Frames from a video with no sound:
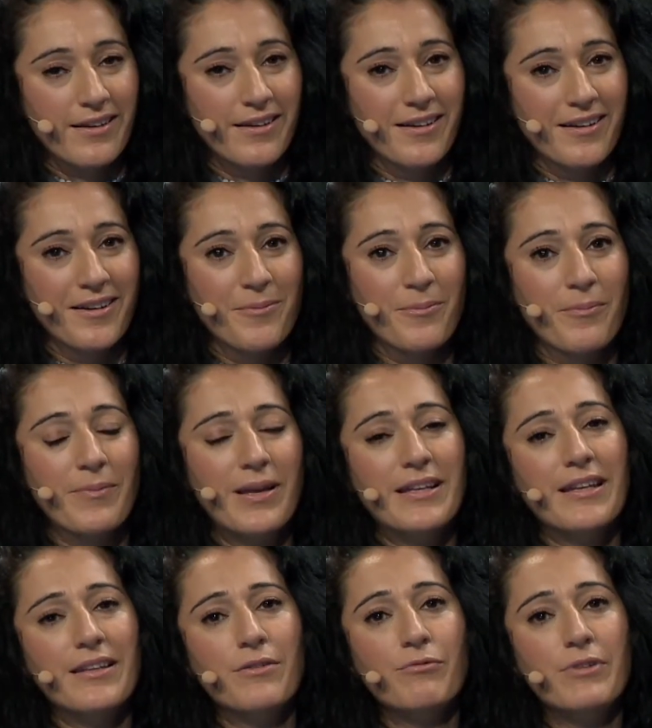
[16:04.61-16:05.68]

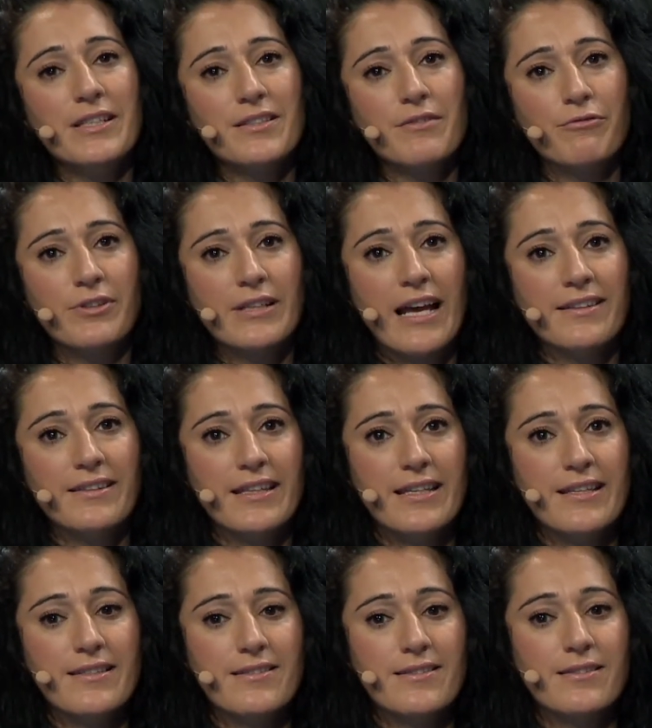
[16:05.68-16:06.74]
And the reason for that
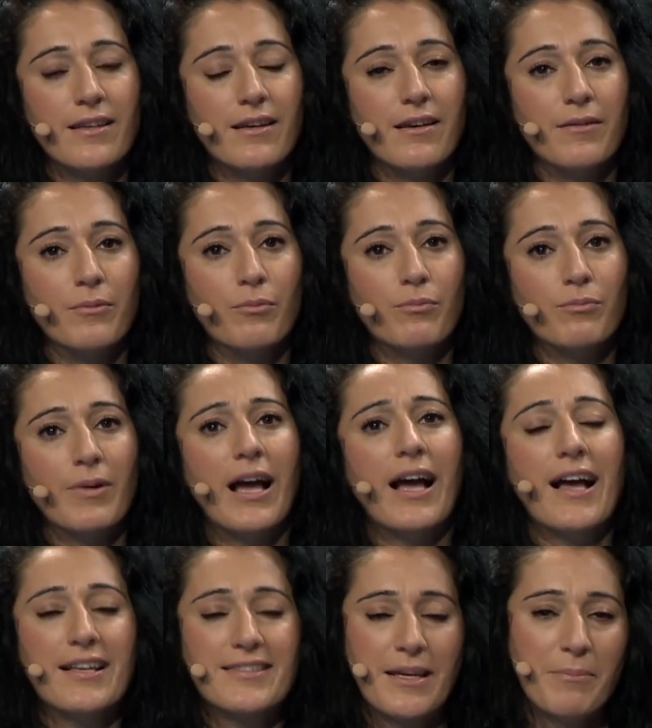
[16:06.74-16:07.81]
is,
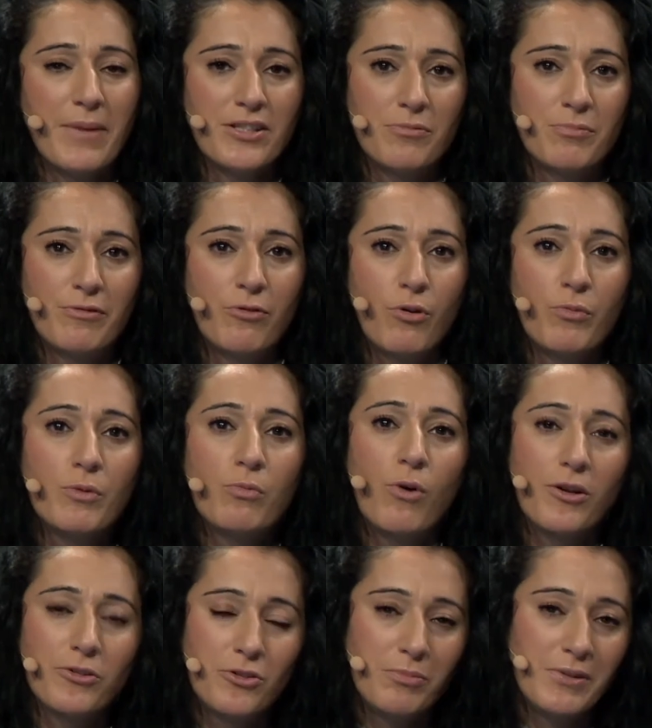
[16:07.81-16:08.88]
as I mentioned before, we
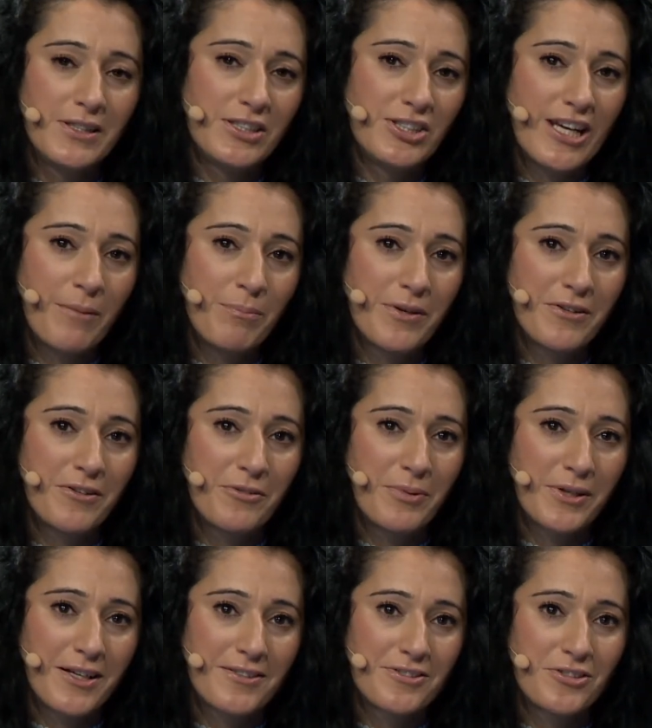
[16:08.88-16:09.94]
want to be the champion of the
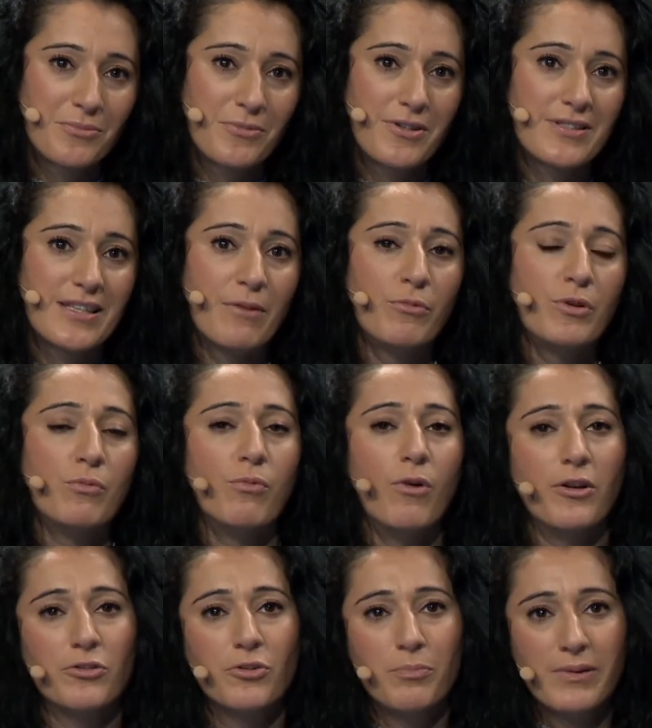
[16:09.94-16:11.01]
customers and we
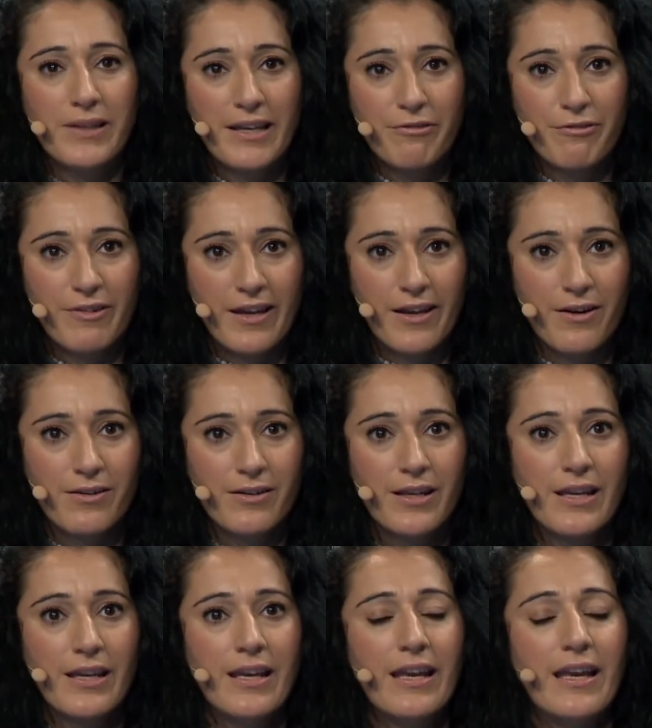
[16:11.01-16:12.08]
want to play fair.
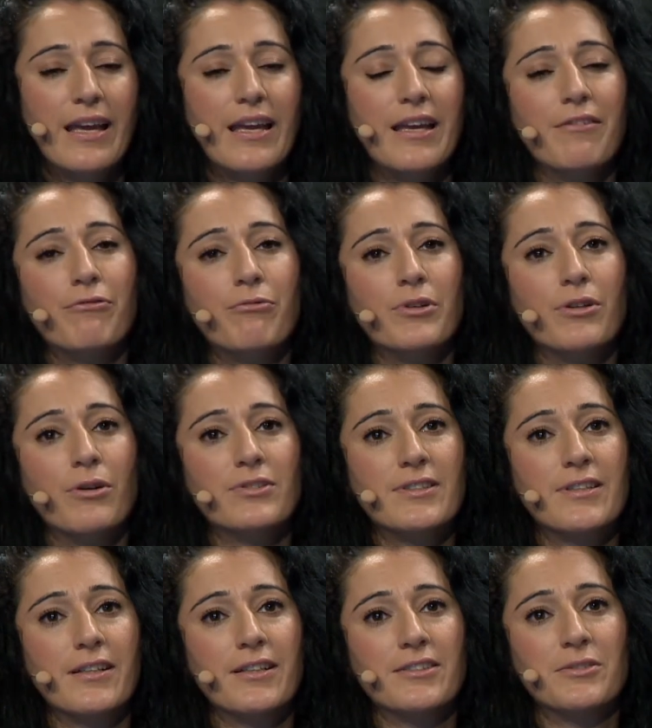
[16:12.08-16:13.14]
If we
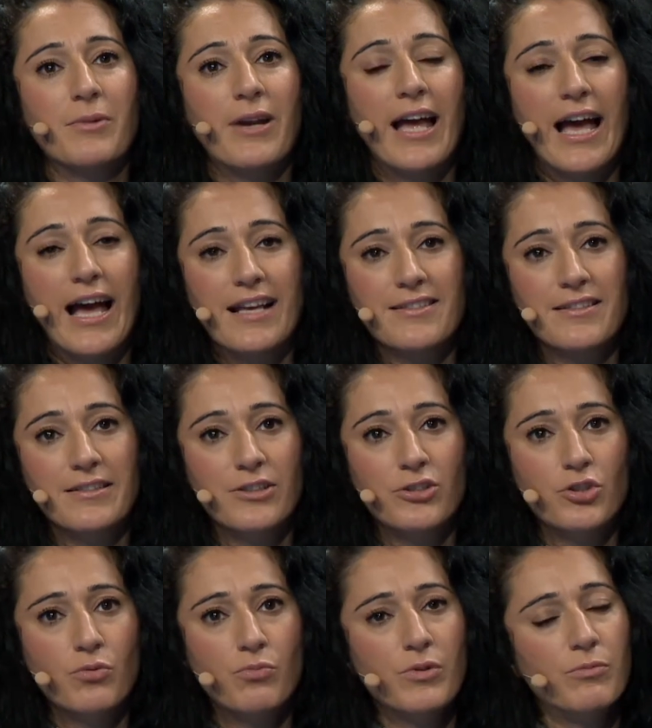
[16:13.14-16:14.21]
notice a customer has an
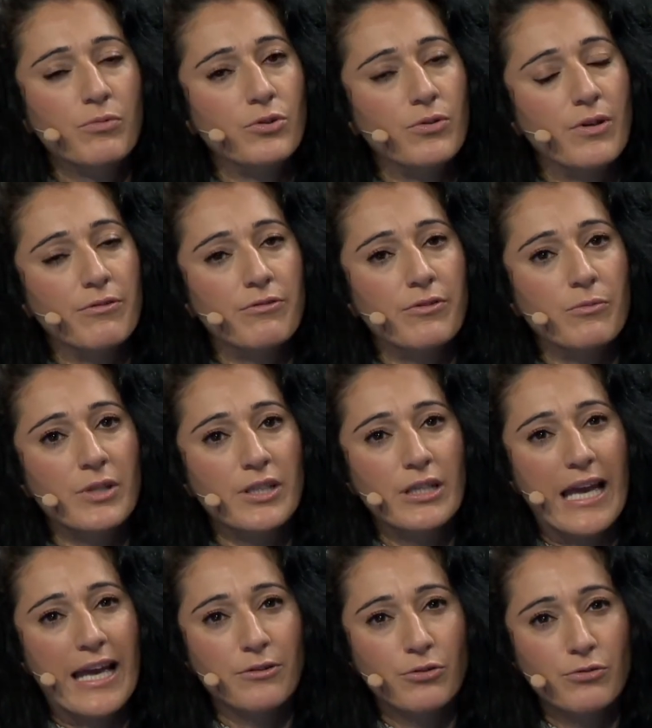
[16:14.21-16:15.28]
issue, we will do everything we
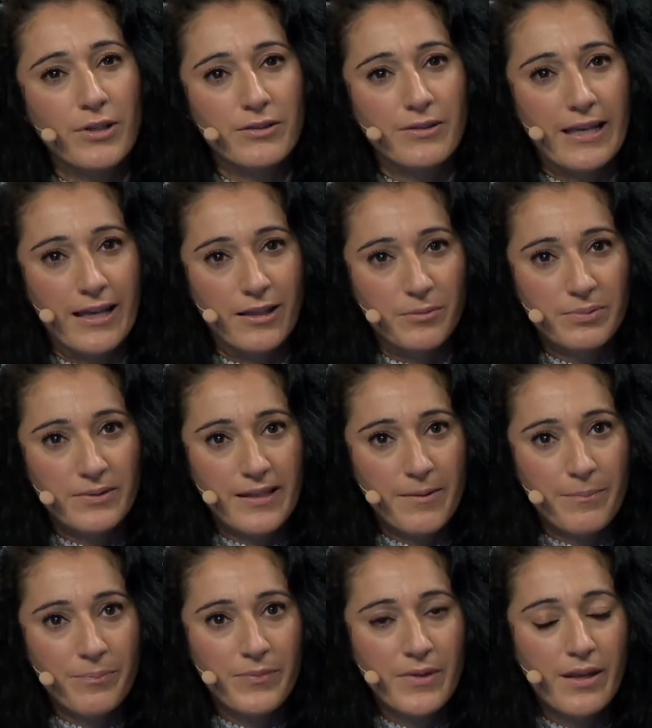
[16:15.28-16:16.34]
can to try to help
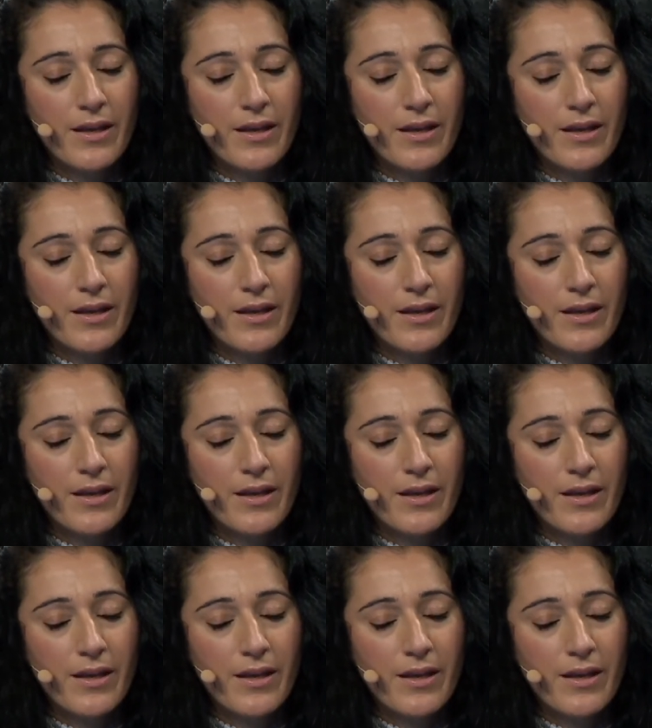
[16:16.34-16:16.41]
them.